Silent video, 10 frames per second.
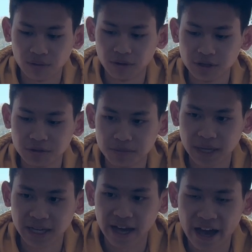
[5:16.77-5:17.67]
when you
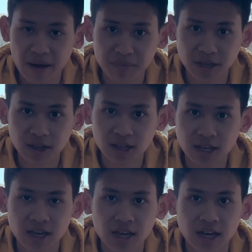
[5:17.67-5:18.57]
make it happen
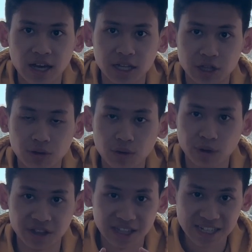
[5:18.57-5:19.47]
and do it
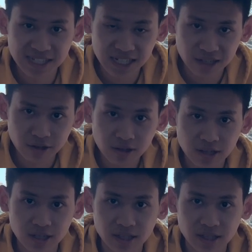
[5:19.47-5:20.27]
with detail,